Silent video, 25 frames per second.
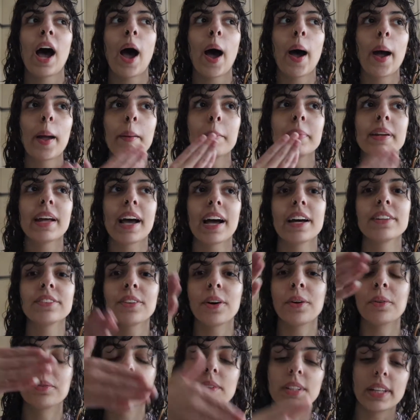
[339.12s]
I'm an
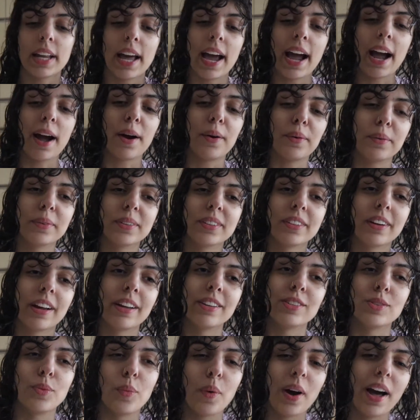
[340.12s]
adult now
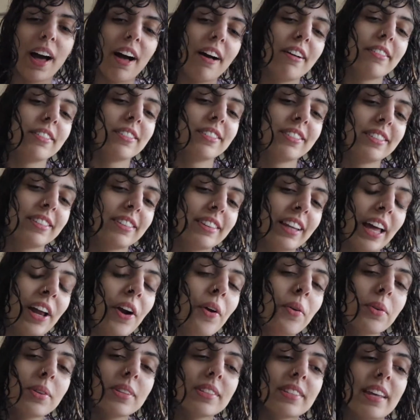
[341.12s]
as well. They
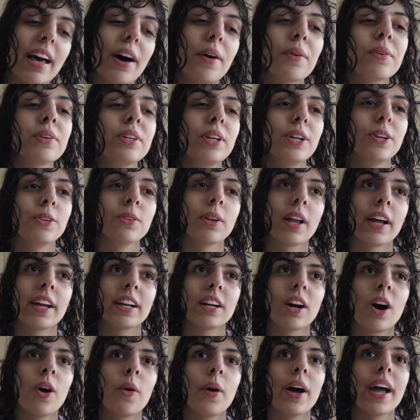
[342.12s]
don't tell you
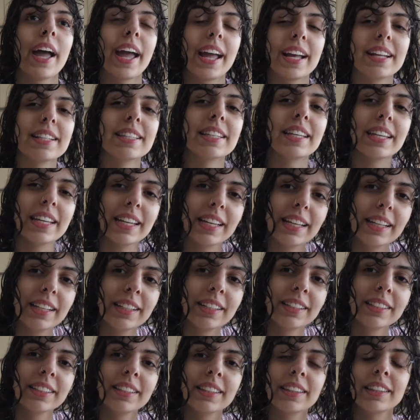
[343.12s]
like, oh, at
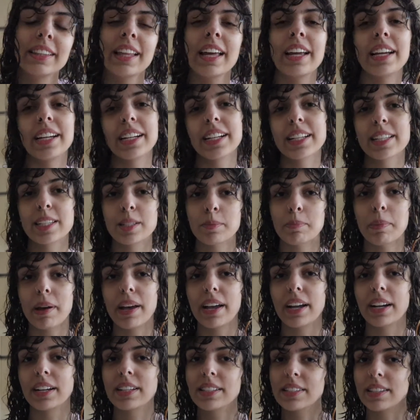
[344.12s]
eighteen they
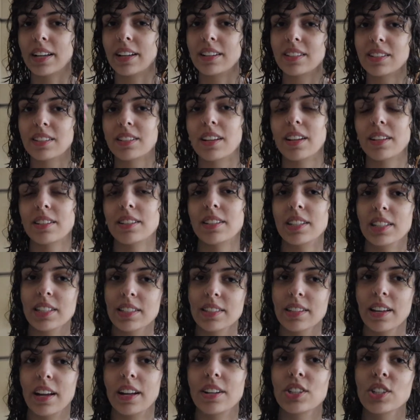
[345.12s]
expect such, such and
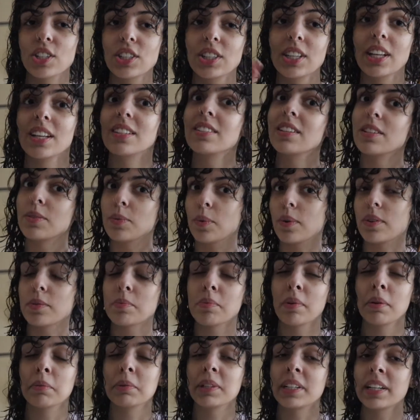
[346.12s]
such, and this is what's
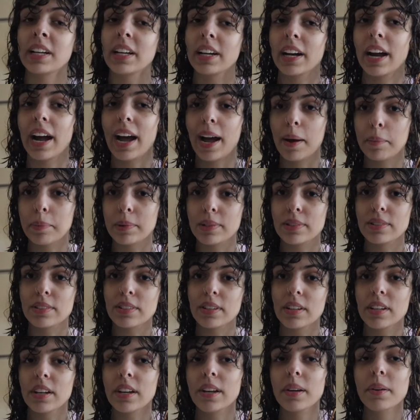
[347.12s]
probably gonna happen
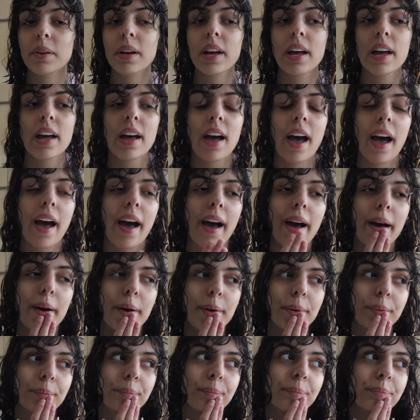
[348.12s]
to you.
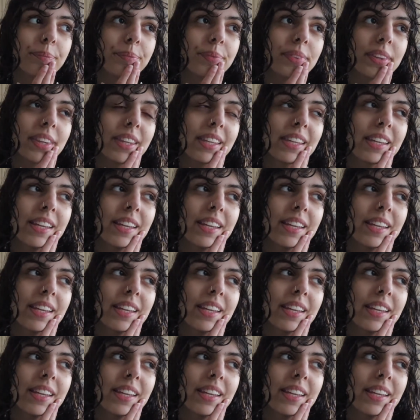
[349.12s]
Um,